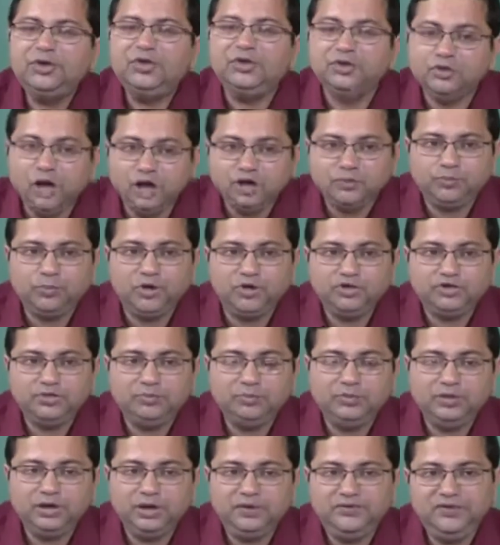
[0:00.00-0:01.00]
is not
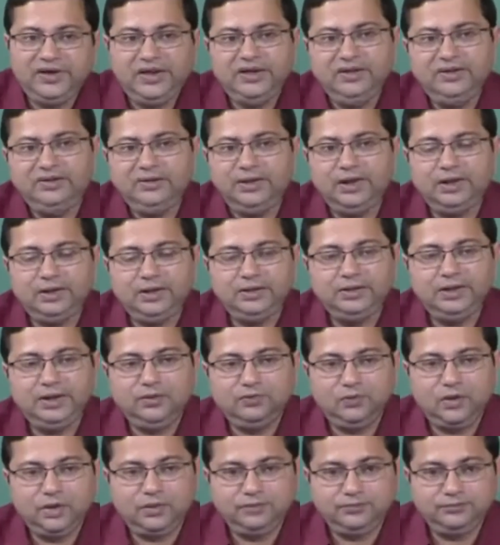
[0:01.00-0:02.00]
possible if n is greater than
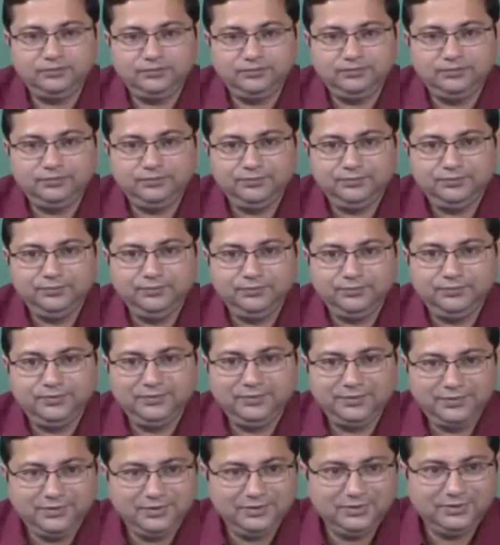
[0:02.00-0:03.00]
one,
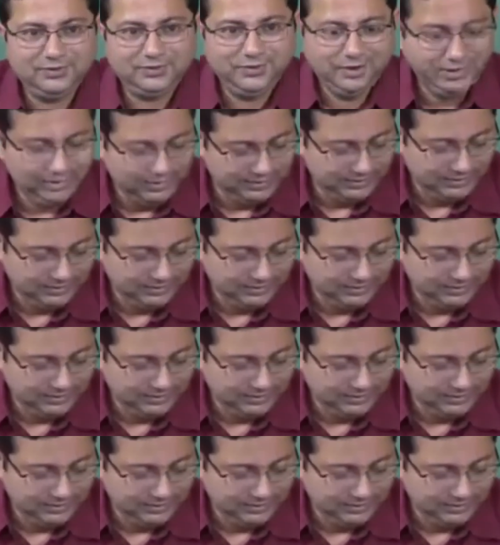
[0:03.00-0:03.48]
okay,